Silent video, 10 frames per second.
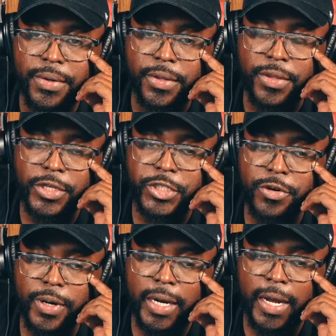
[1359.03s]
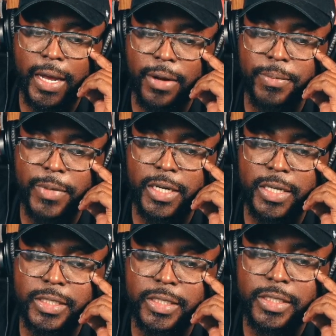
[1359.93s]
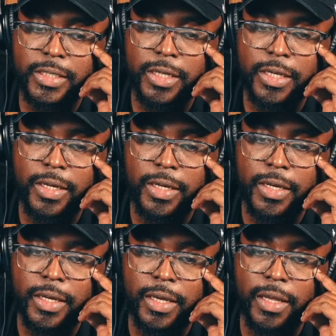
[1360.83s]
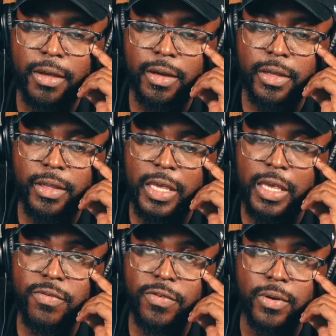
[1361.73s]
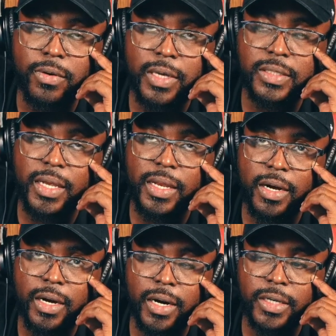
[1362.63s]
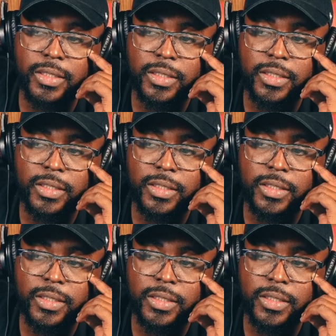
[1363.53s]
They're showing how much Evil is in the heart.